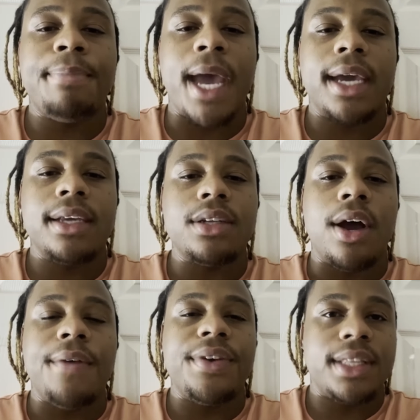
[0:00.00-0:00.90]
package
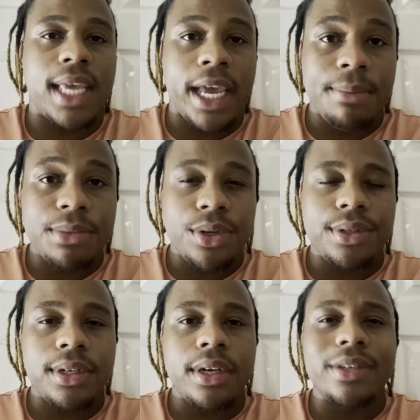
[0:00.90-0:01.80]
offered in the AMSOIL
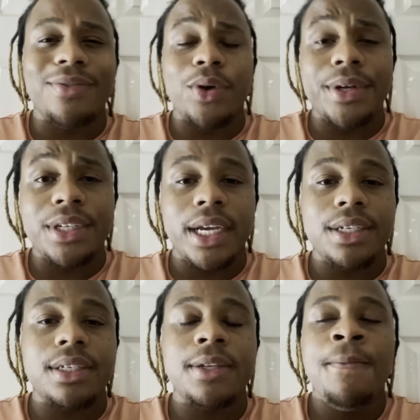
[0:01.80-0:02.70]
series of oil changes.